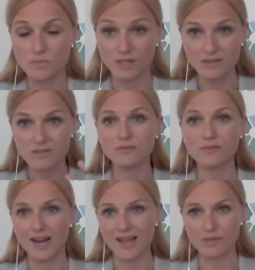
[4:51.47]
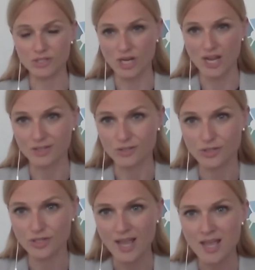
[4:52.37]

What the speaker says: because of climate change.